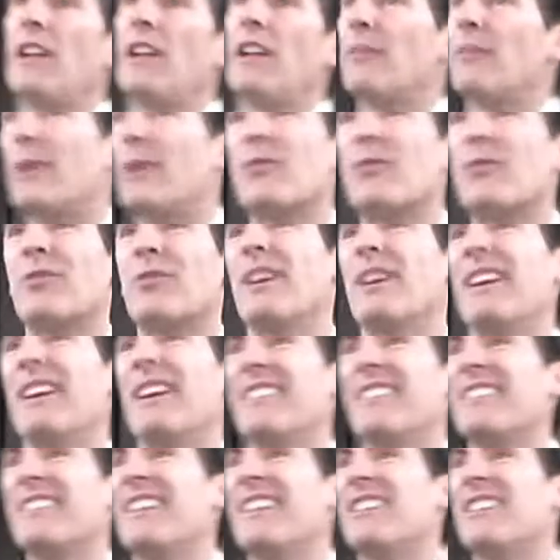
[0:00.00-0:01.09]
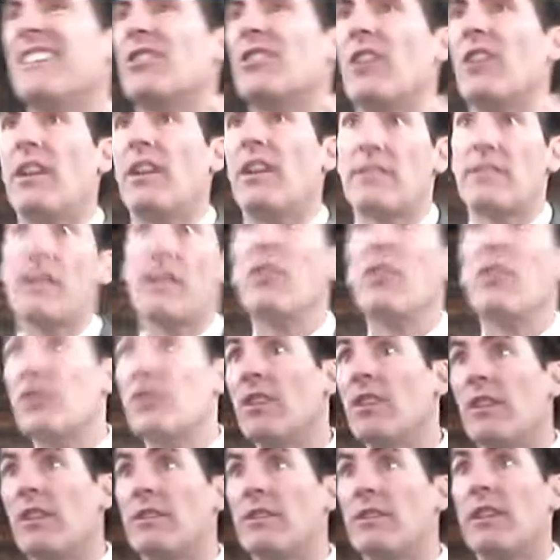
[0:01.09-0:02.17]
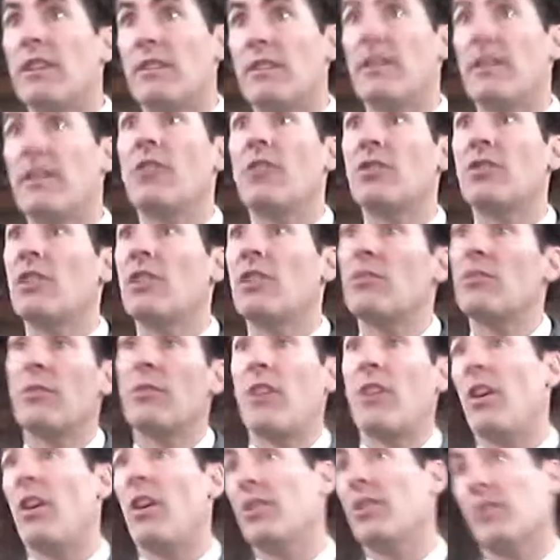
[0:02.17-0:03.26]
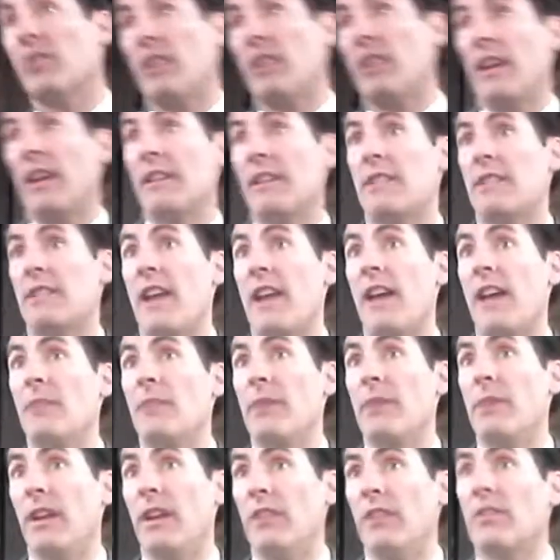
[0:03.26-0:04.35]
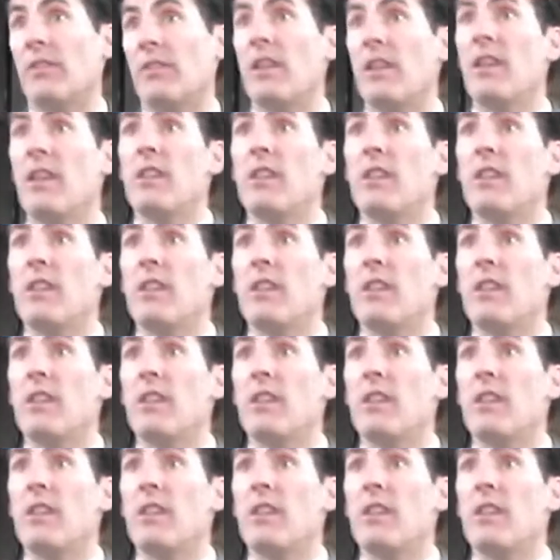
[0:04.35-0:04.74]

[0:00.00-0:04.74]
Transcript: elementary as Excel sheets with all your clients' database.